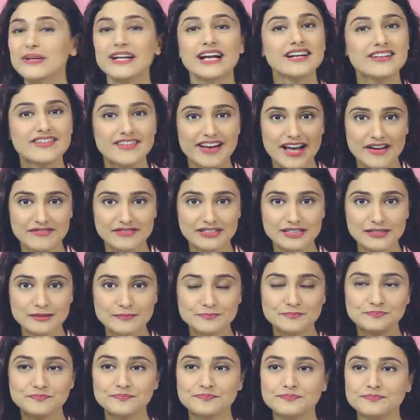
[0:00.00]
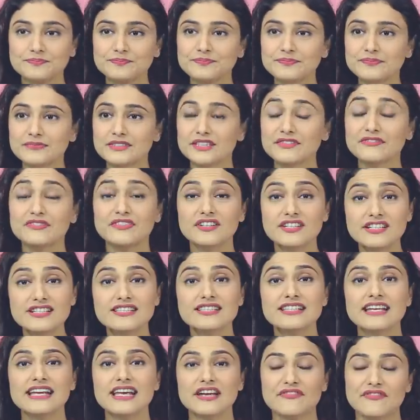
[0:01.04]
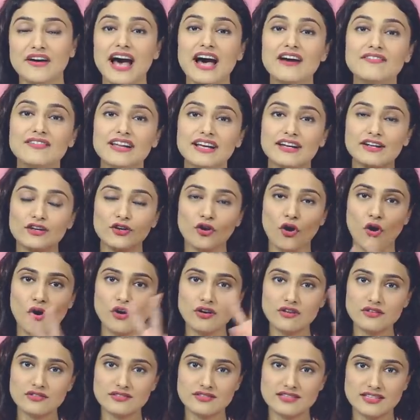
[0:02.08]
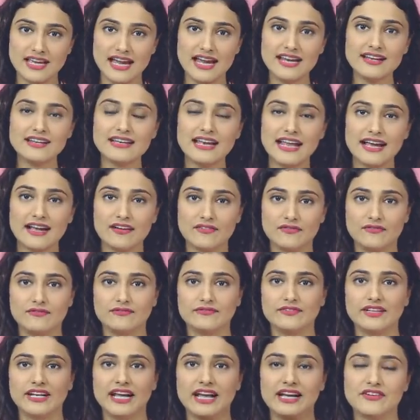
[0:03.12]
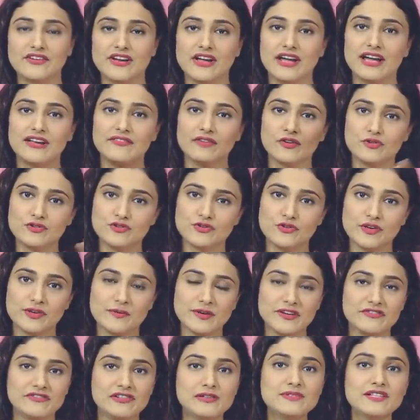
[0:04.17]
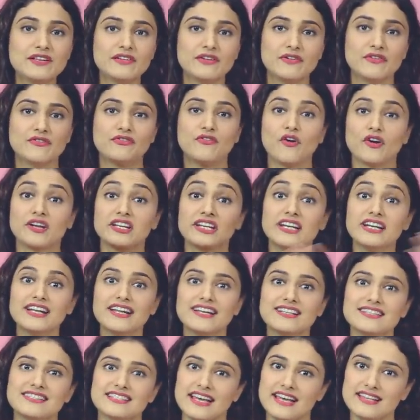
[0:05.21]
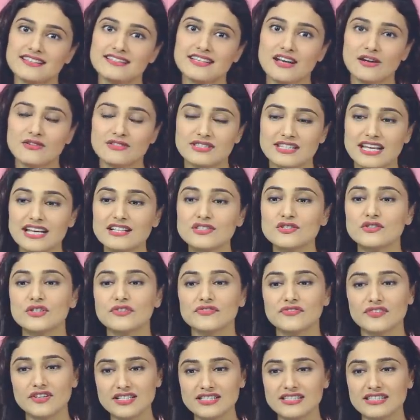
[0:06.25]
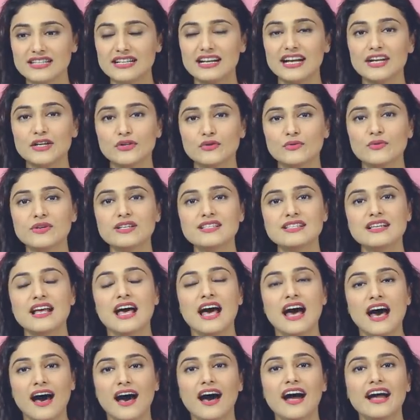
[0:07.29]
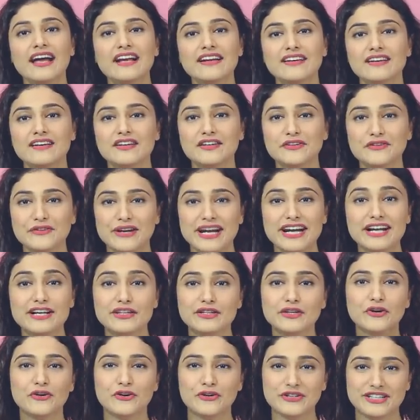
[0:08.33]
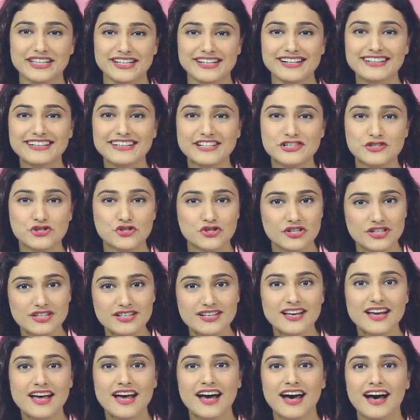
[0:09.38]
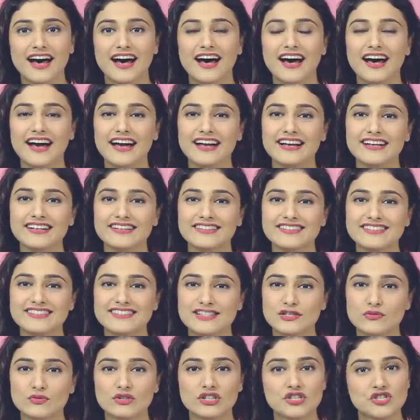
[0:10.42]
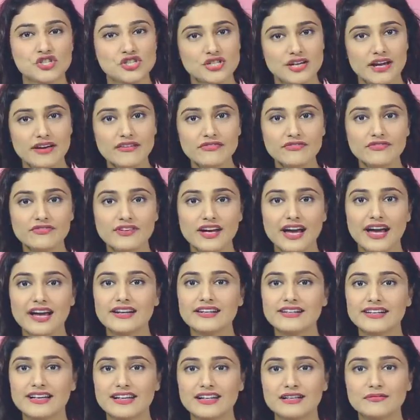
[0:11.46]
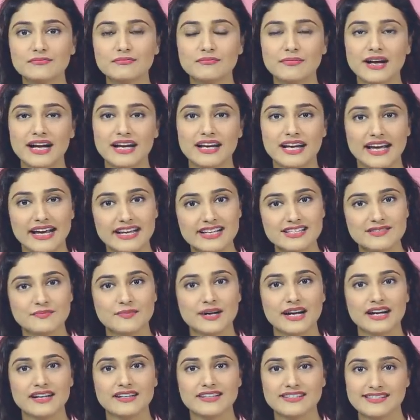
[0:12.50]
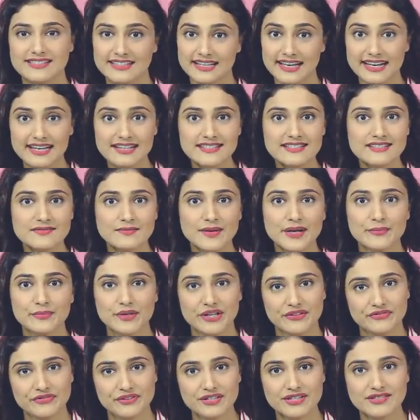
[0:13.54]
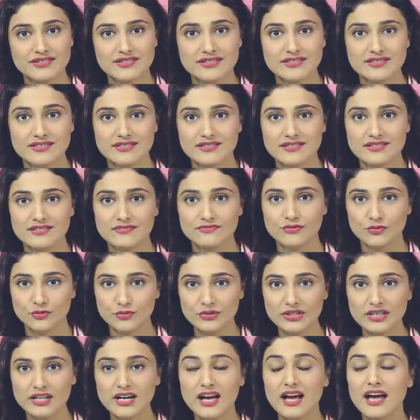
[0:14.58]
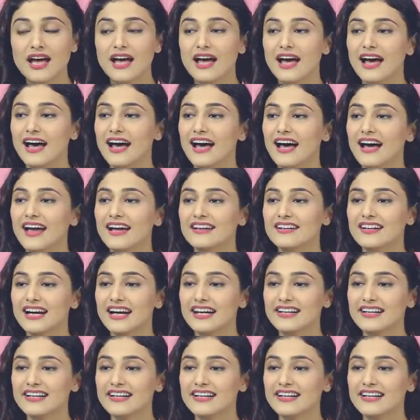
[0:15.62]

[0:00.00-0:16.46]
when I travel, the first thing, if I have like a long sked, like when I, I was doing my films, there were 40 day skeds outside. So the first thing I do is I uh, raid the hotel kitchen. I sit with the chef and tell him my likes, my dislikes, my preferences in food. And